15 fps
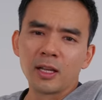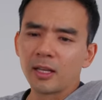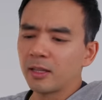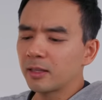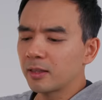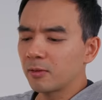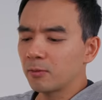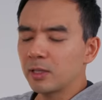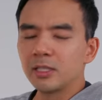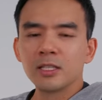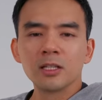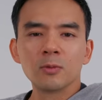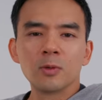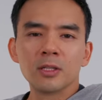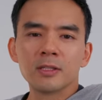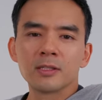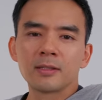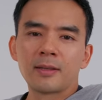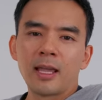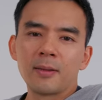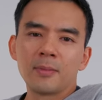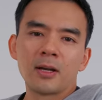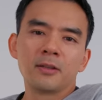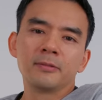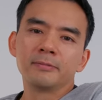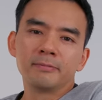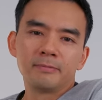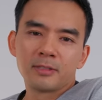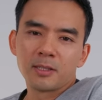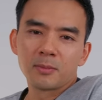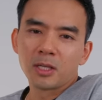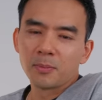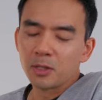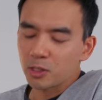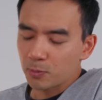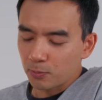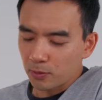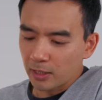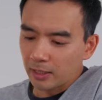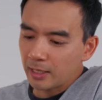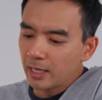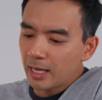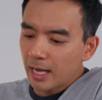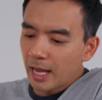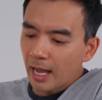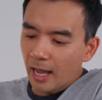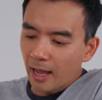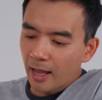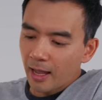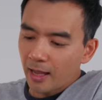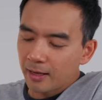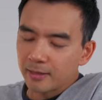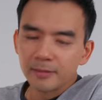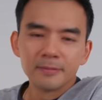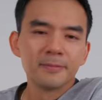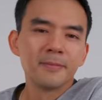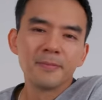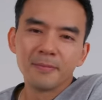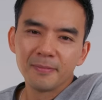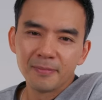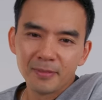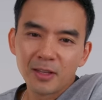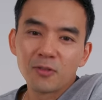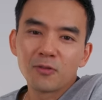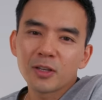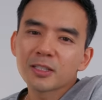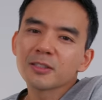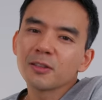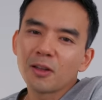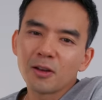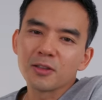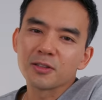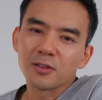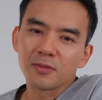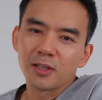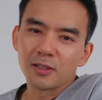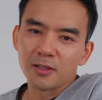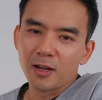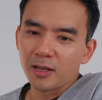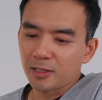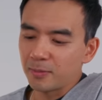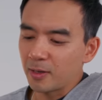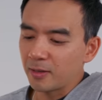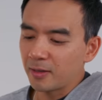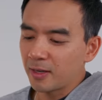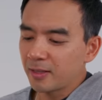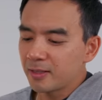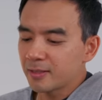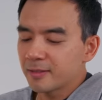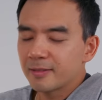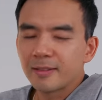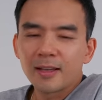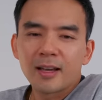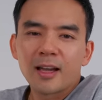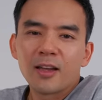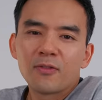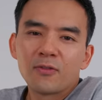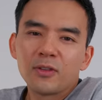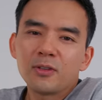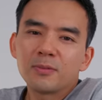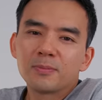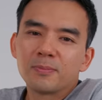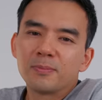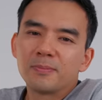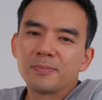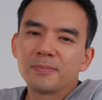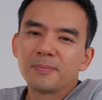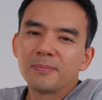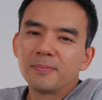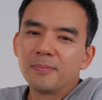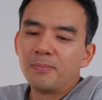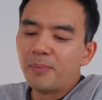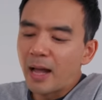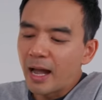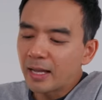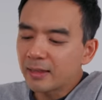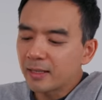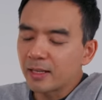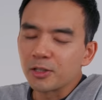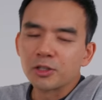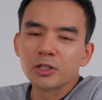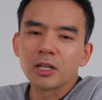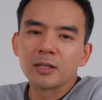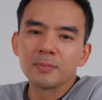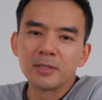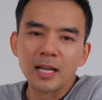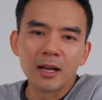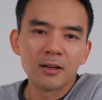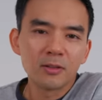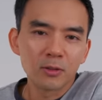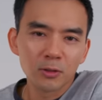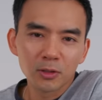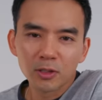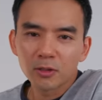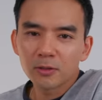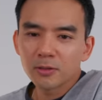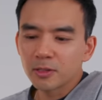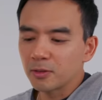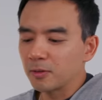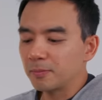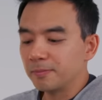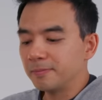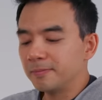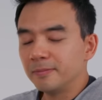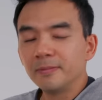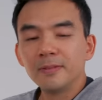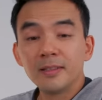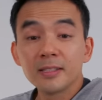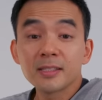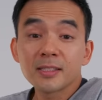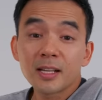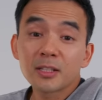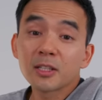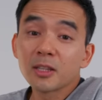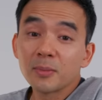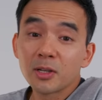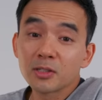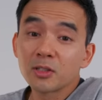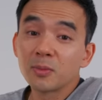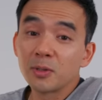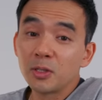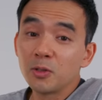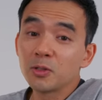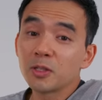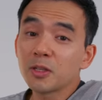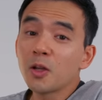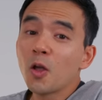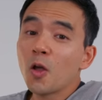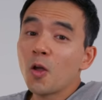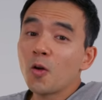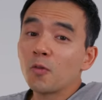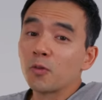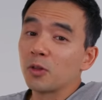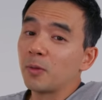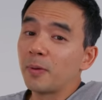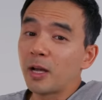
Like I think the retail ones came out sometime in the spring, and they fix a lot of the stuff that I talked about. And I just I feel bad that I shut him down earlier. So this is actually the mouse that I've been using for the